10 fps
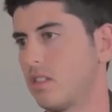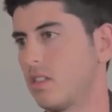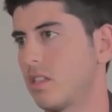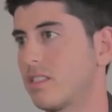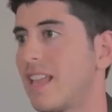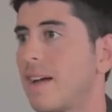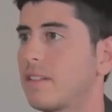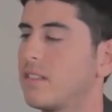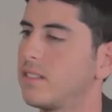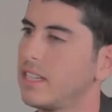The staff
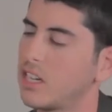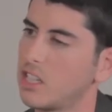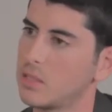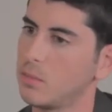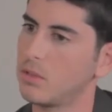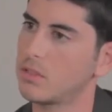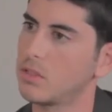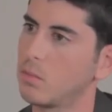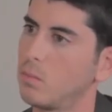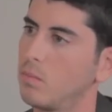can see customers
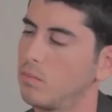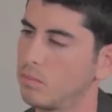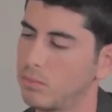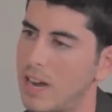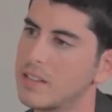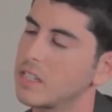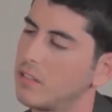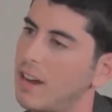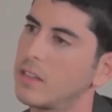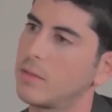browsing
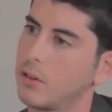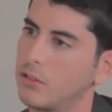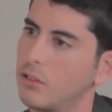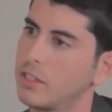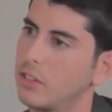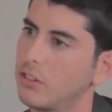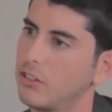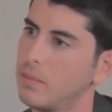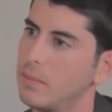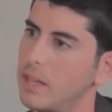around the virtual
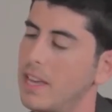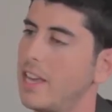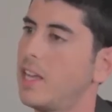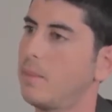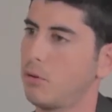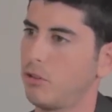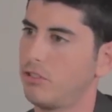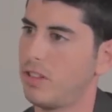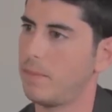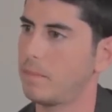dealership and
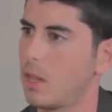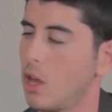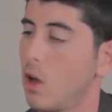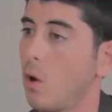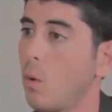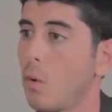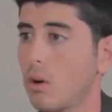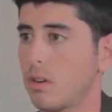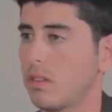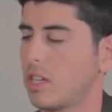approach them.
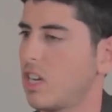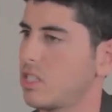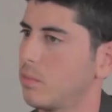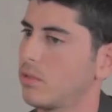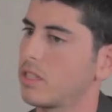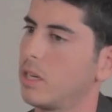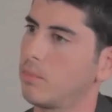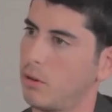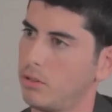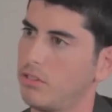Or the customers can
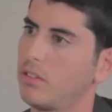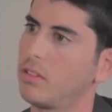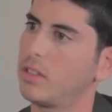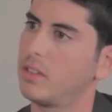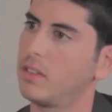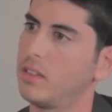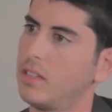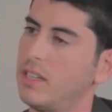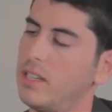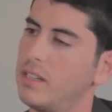approach
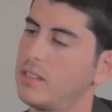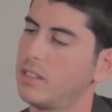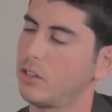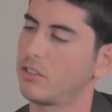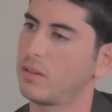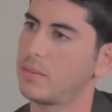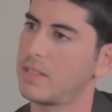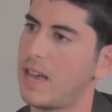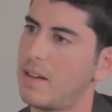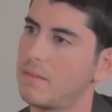the dealership
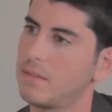staff.